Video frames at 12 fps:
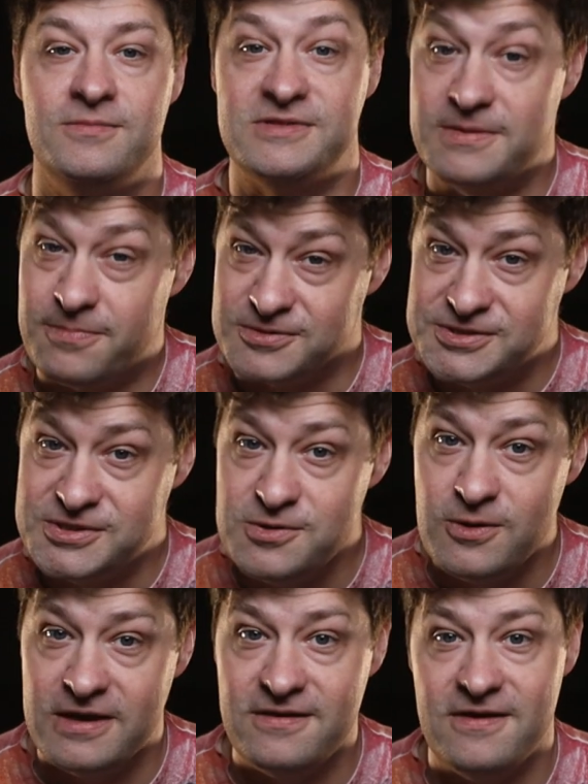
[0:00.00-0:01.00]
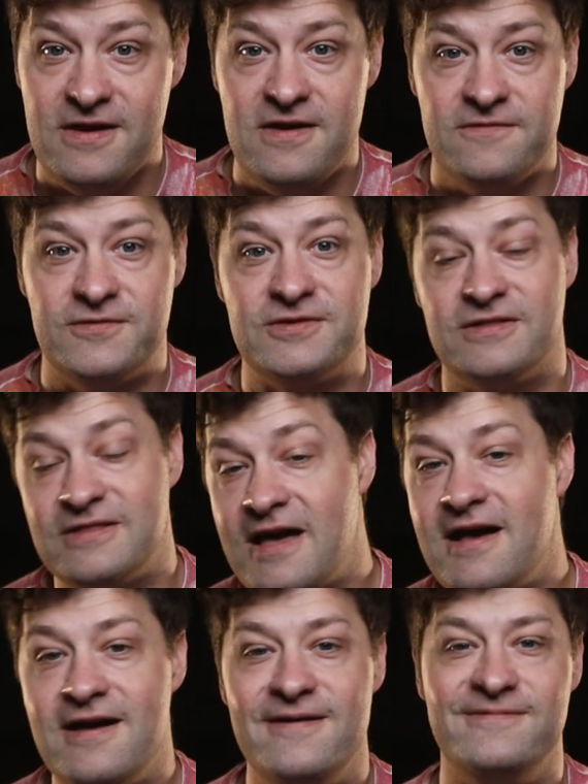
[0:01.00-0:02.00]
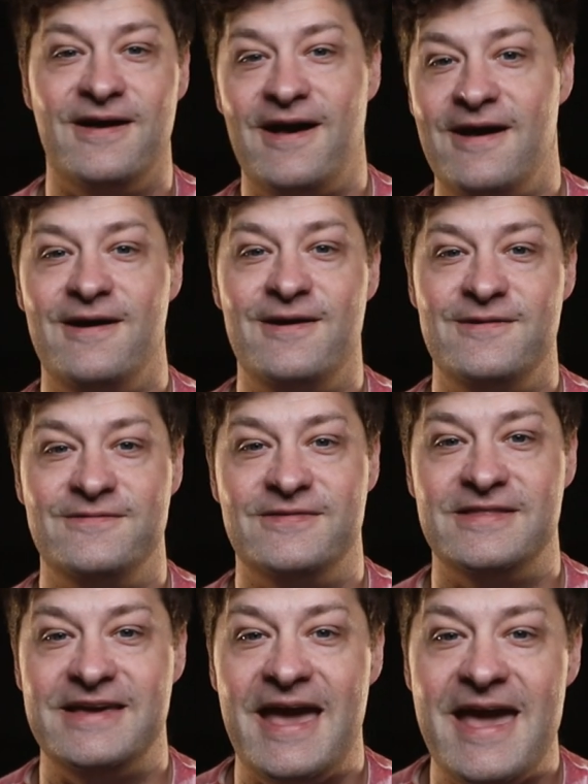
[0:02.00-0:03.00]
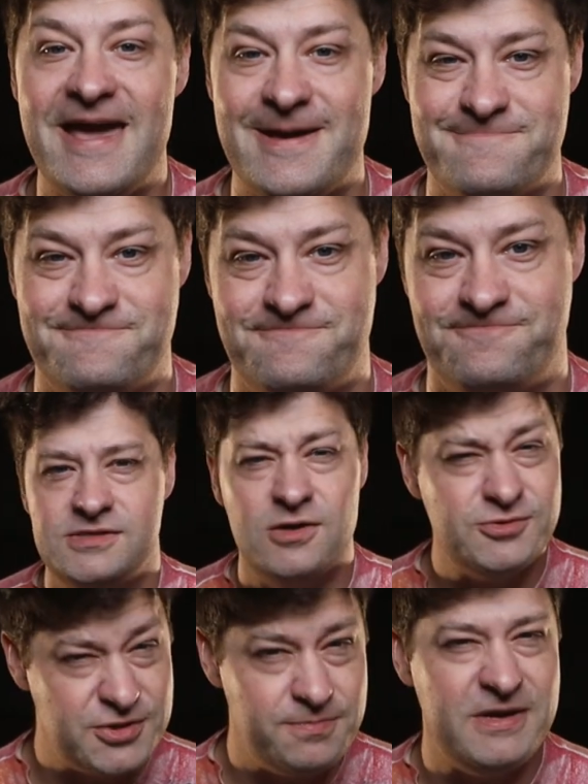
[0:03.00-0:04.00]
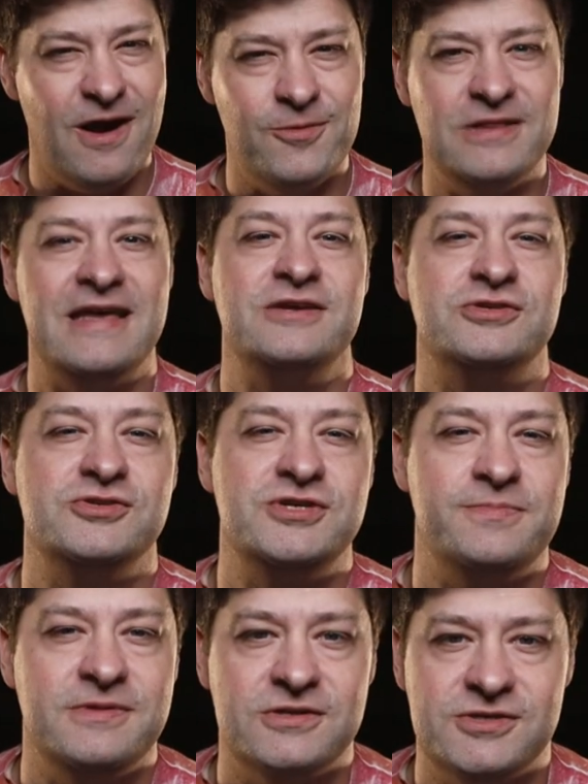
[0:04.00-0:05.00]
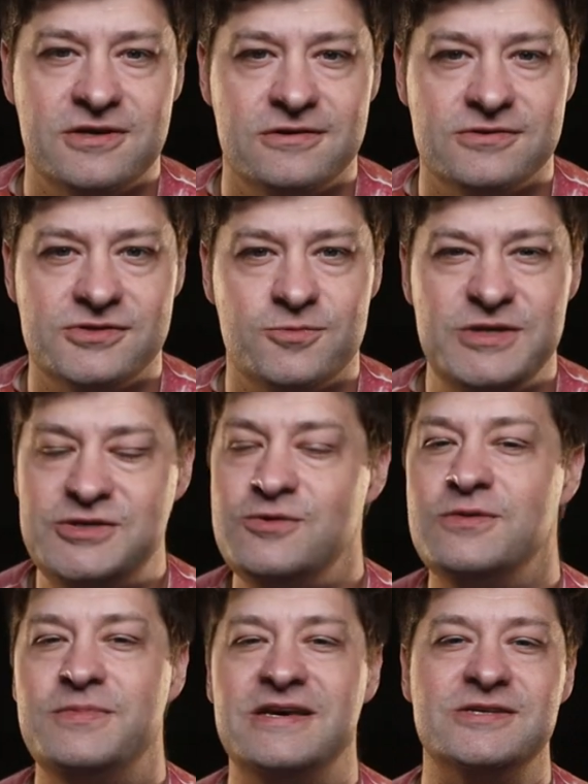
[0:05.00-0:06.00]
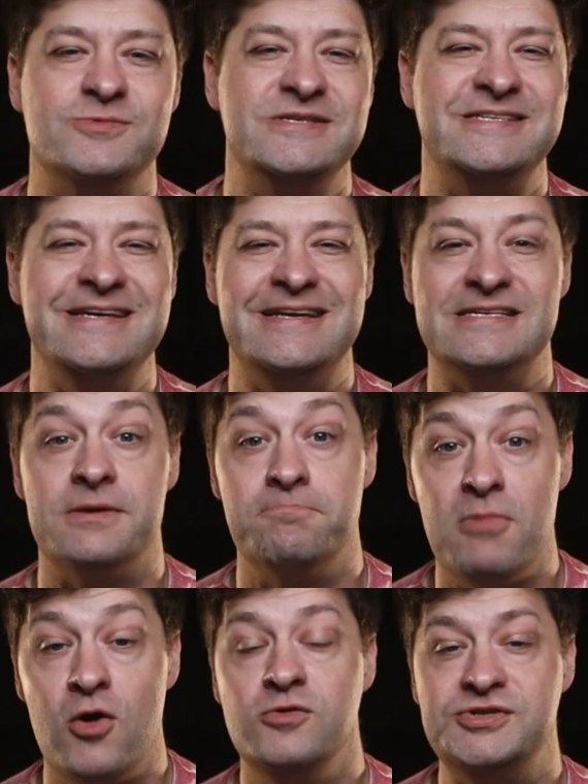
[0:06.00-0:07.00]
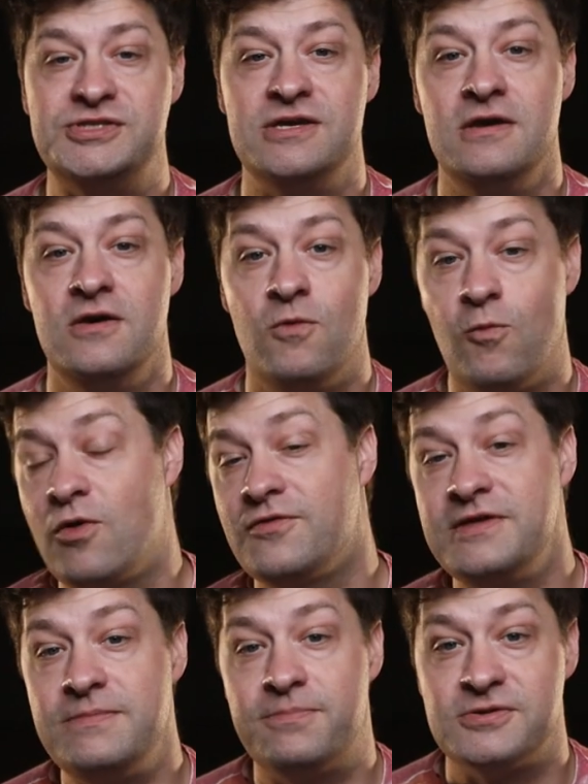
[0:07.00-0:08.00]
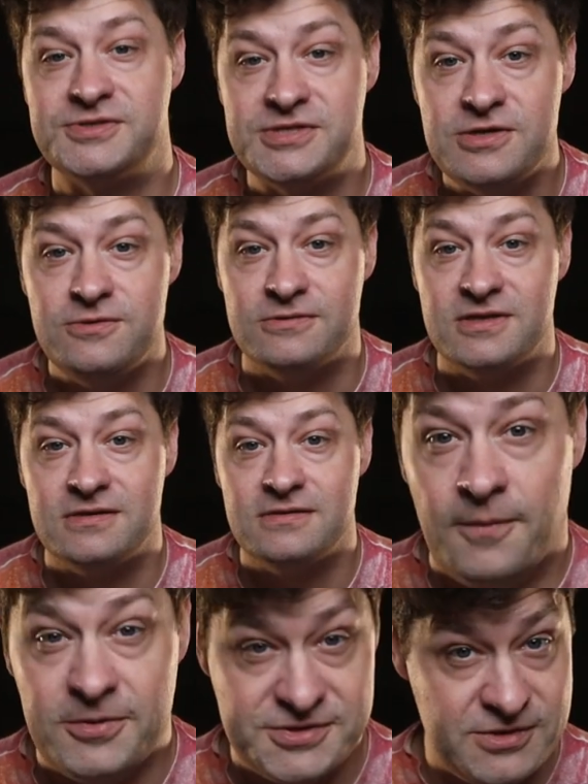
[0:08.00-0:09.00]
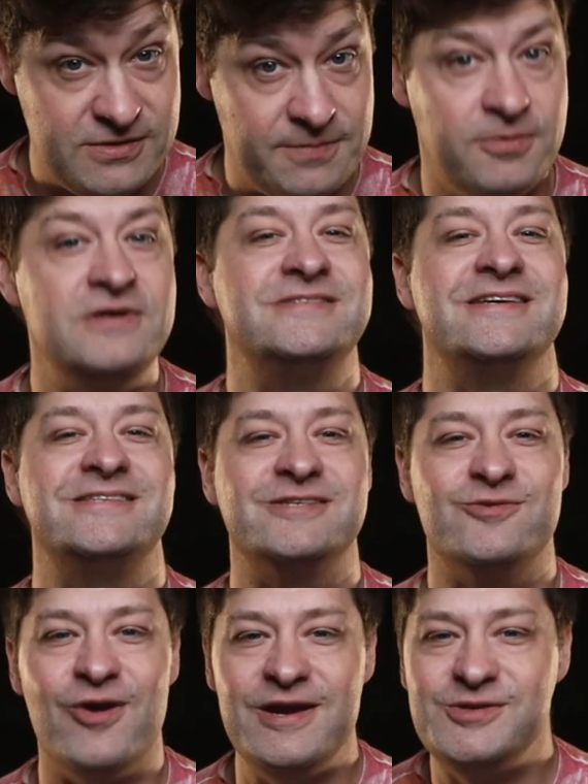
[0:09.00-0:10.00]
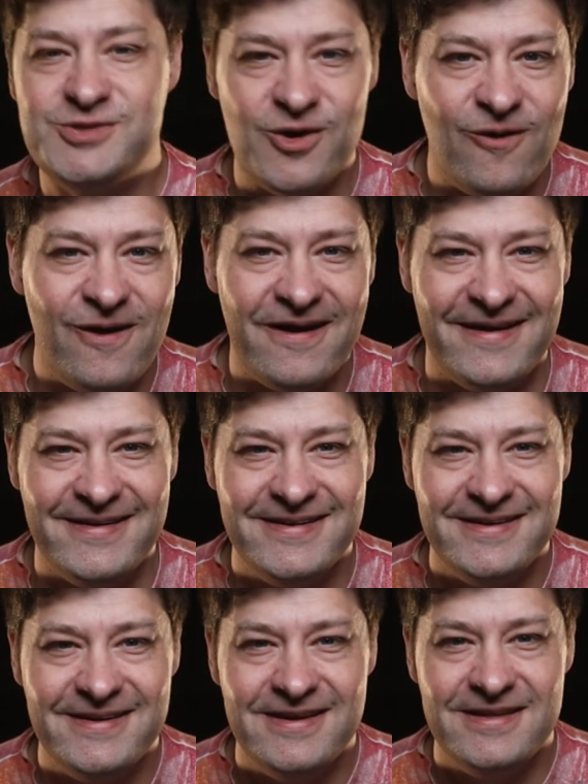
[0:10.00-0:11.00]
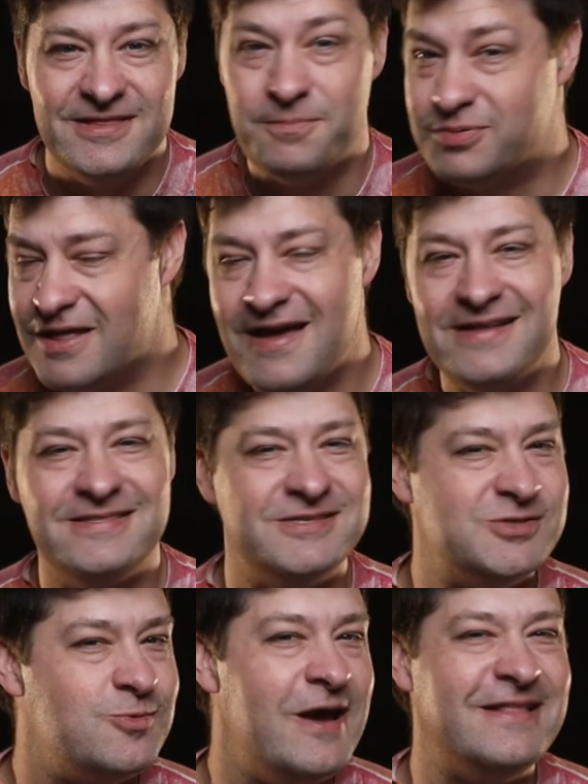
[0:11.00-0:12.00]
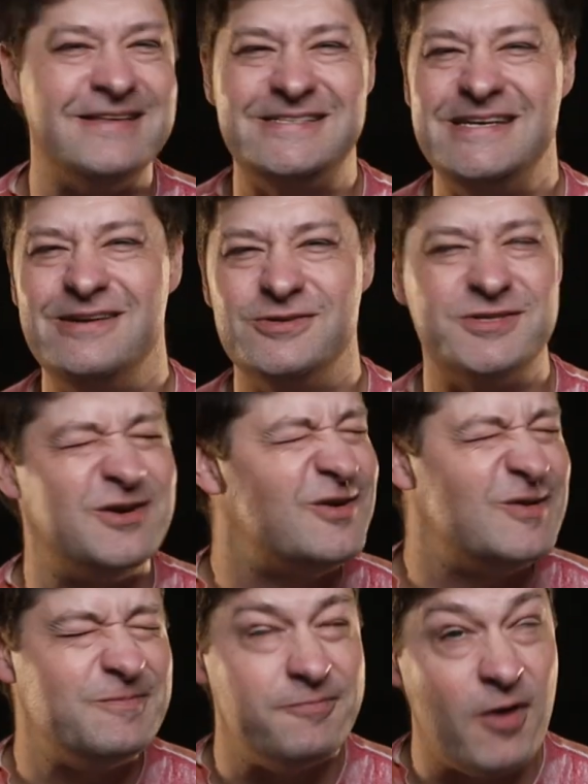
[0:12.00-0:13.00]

but they pursue it for the love of the game. So should be our relationship in the church. We do it because we see it as a most worthy pursuit, a pursuit that brings us great joy. The blood, the sweat, the tears, they're